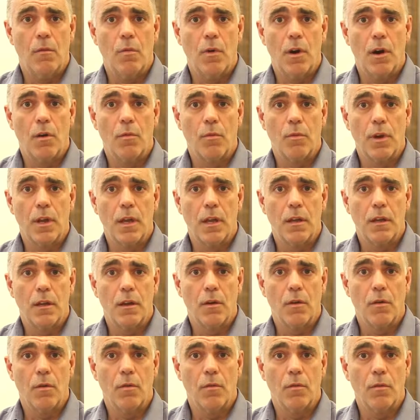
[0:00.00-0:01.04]
where
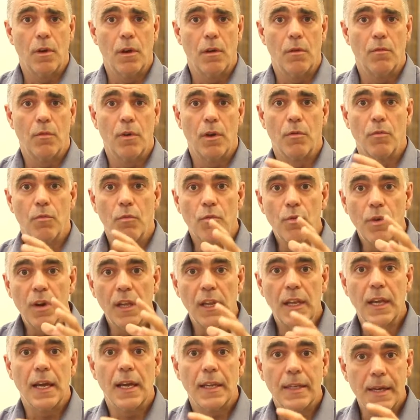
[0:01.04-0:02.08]
we're
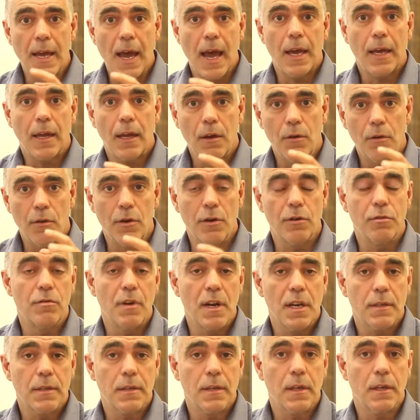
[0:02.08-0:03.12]
really attacking or
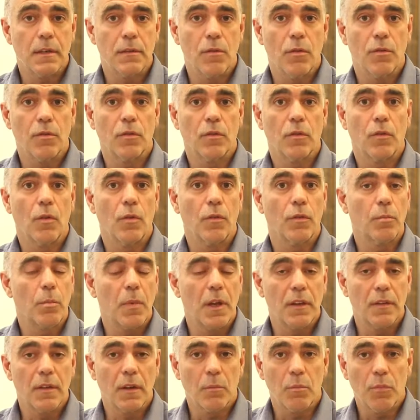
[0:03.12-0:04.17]
addressing those
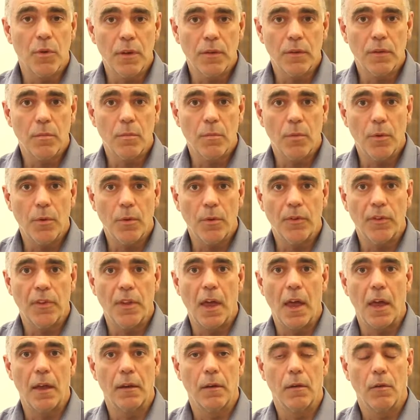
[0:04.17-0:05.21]
basic
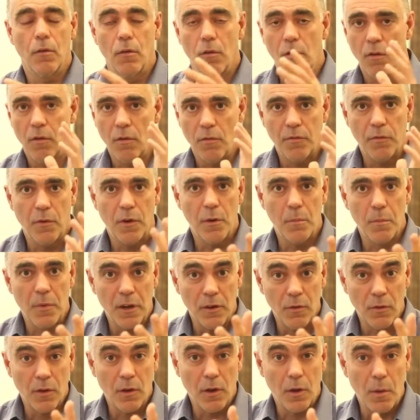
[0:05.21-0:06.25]
principles or
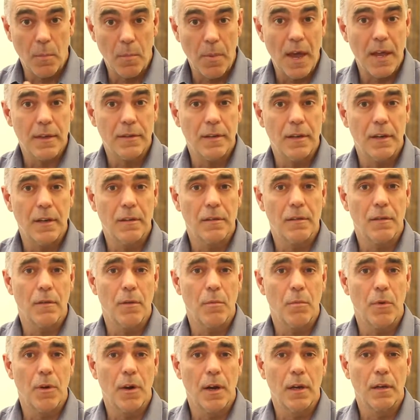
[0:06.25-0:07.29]
fundamental capacities of
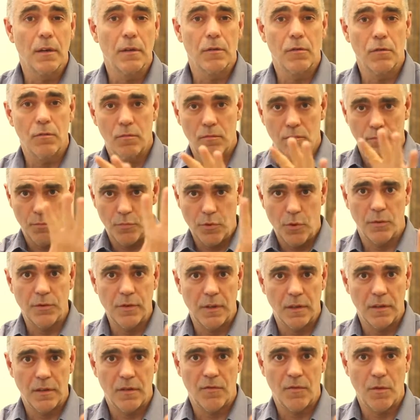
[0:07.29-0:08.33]
the brain to
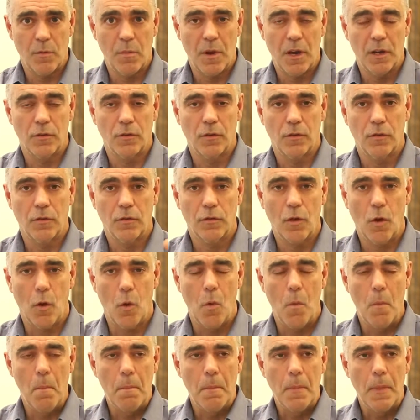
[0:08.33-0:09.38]
process information.
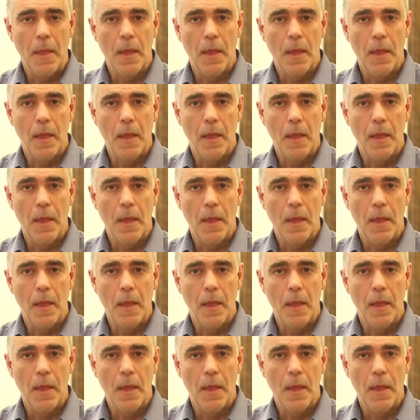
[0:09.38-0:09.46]
So